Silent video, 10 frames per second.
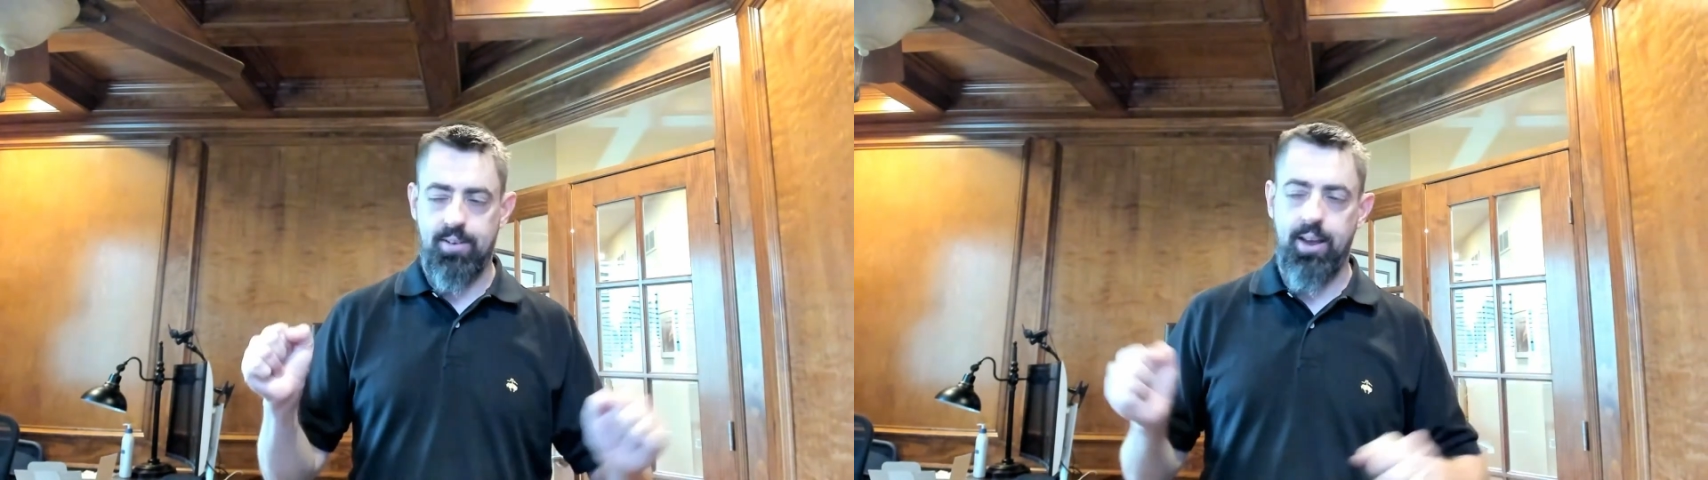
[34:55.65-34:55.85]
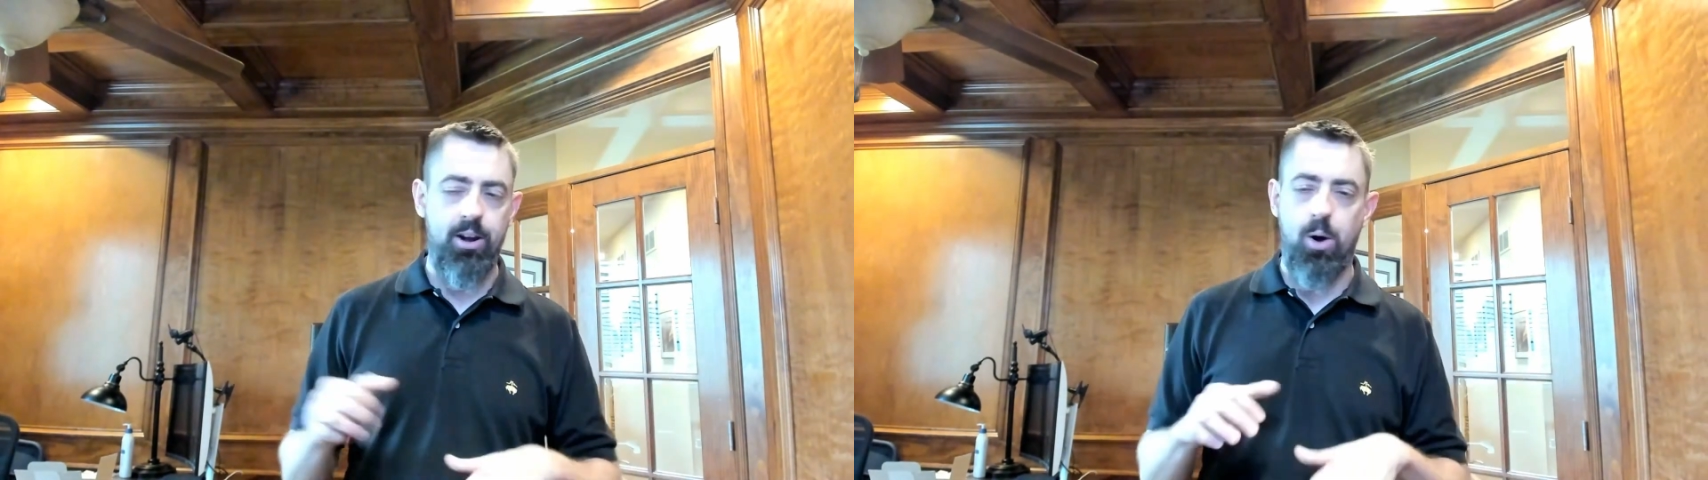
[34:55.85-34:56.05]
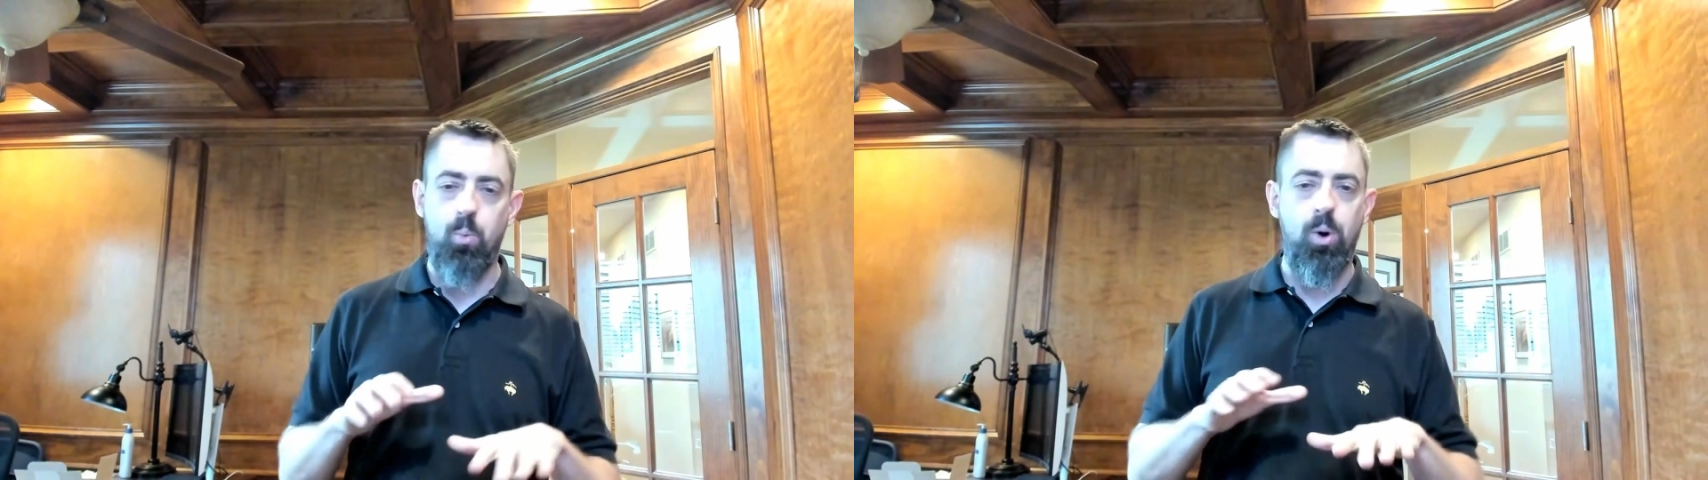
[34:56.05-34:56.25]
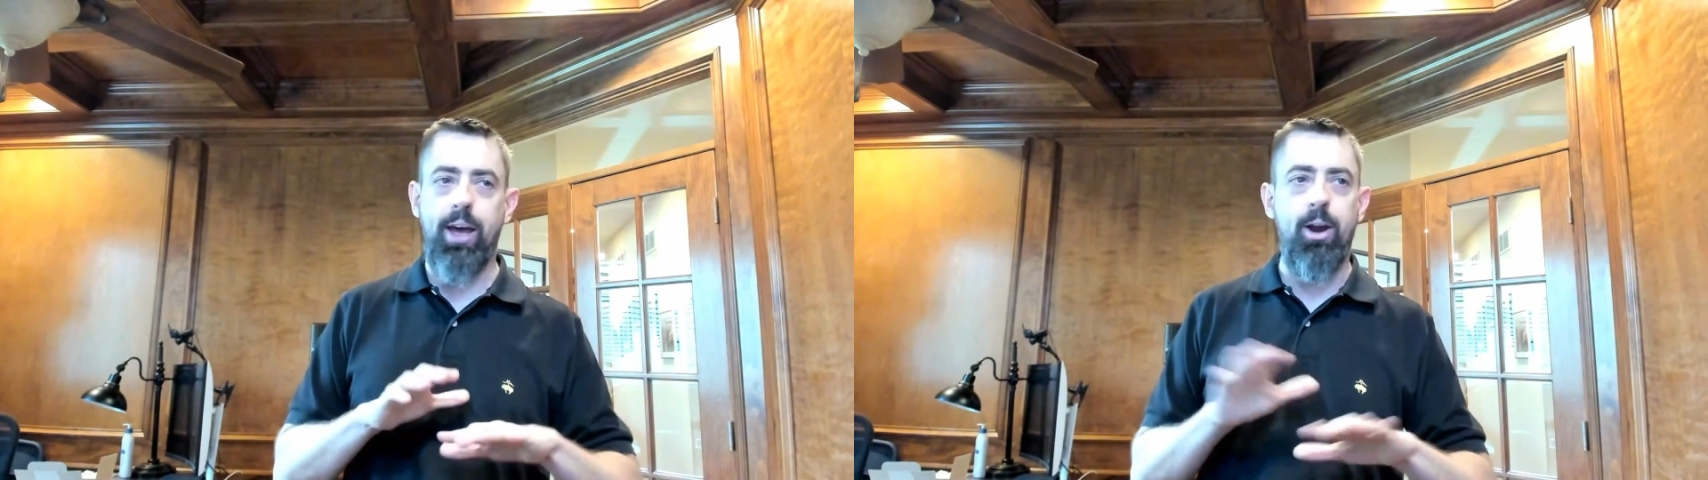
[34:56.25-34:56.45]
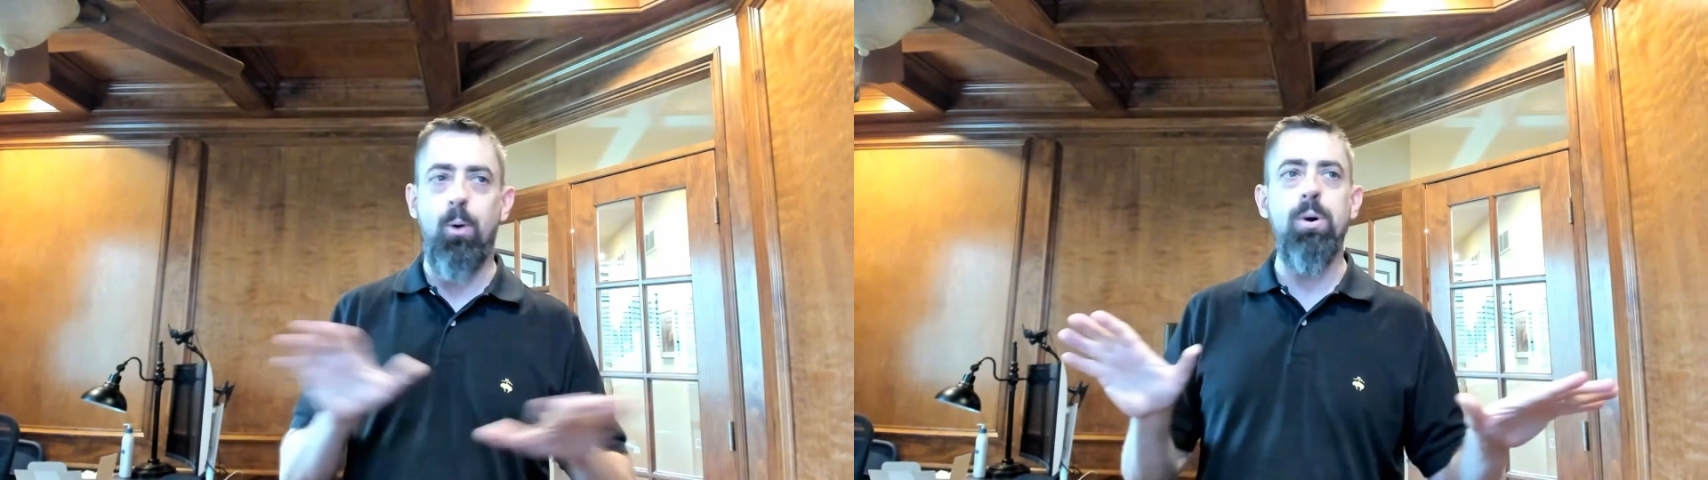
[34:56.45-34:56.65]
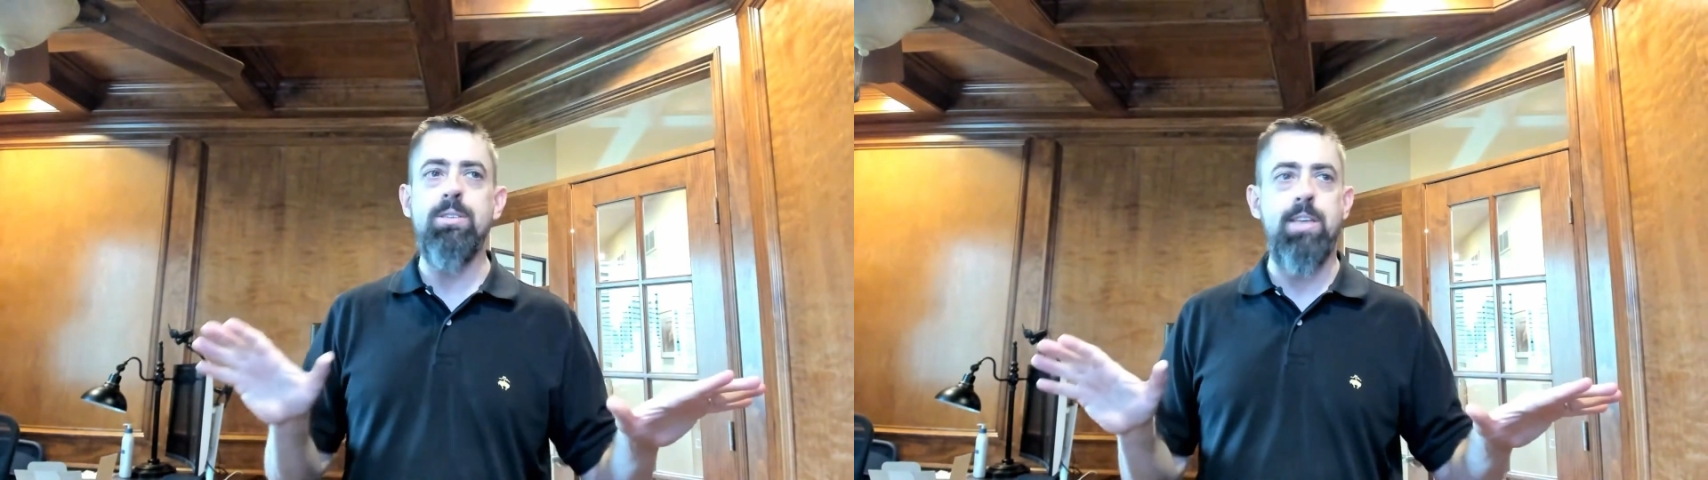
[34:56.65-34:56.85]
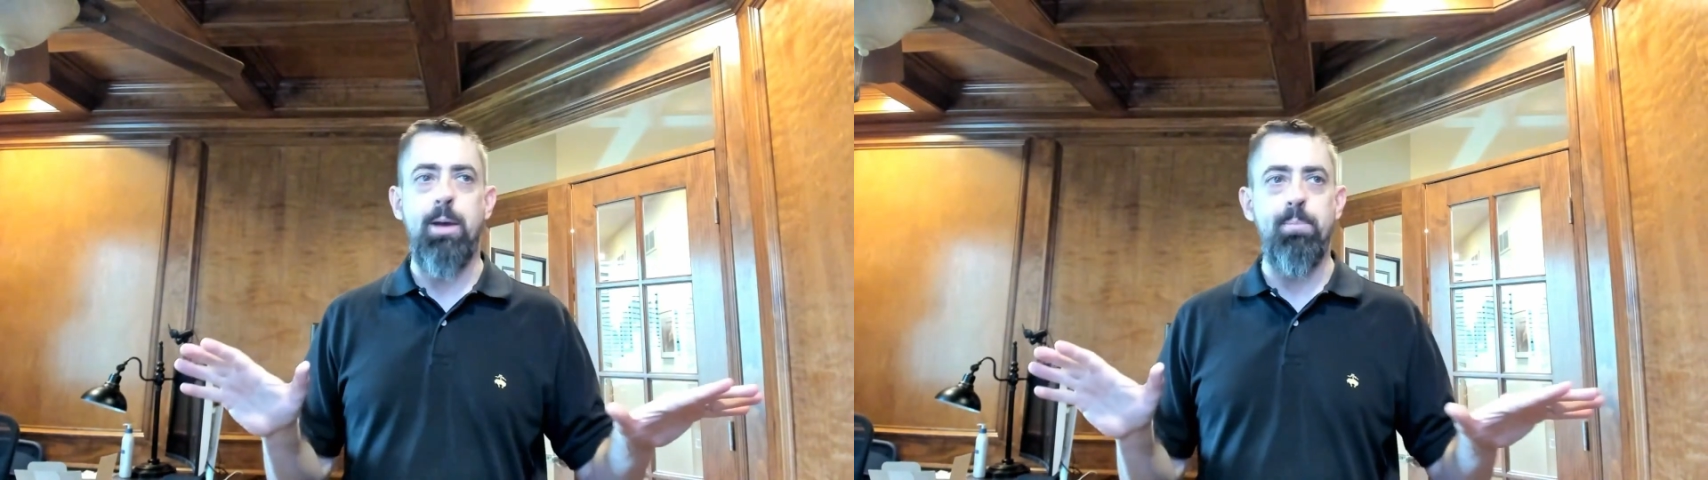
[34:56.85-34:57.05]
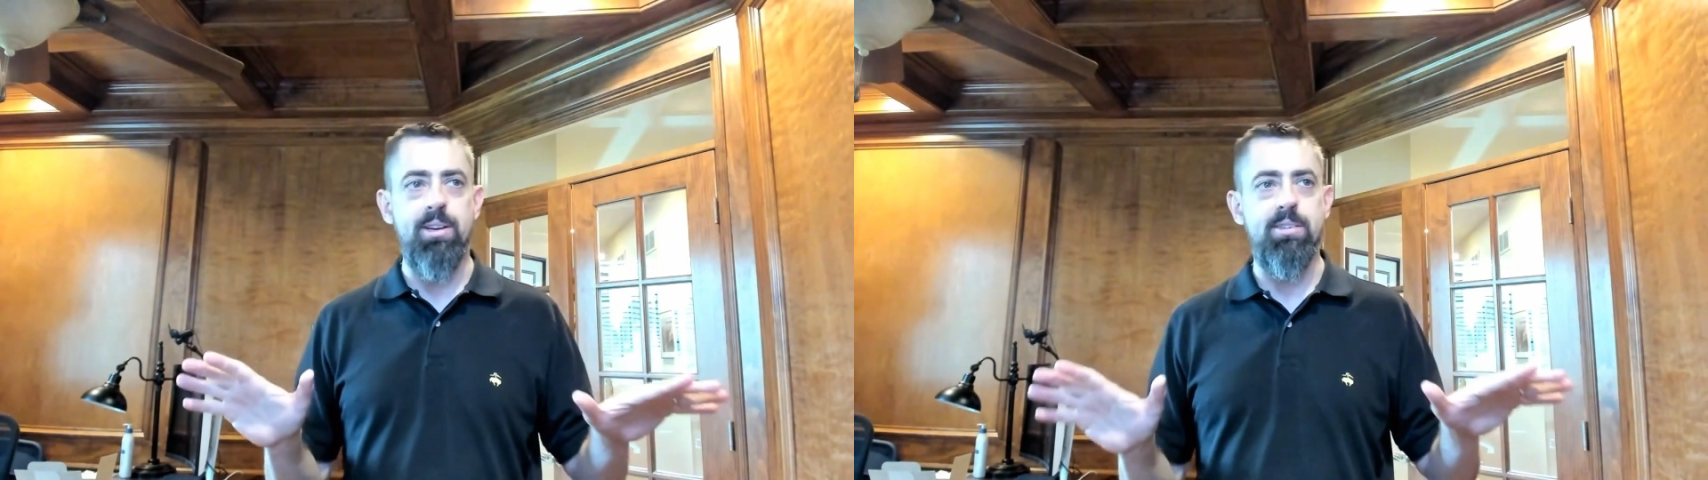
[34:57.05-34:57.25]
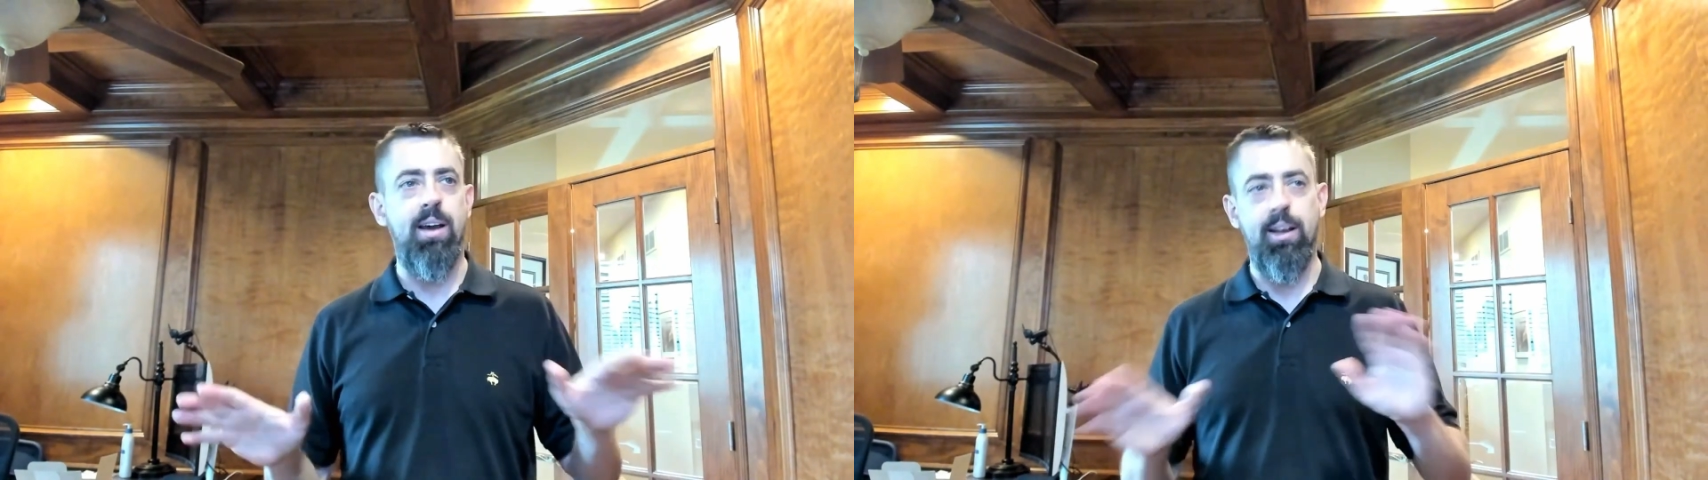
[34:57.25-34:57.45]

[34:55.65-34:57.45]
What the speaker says: I don't want sameness.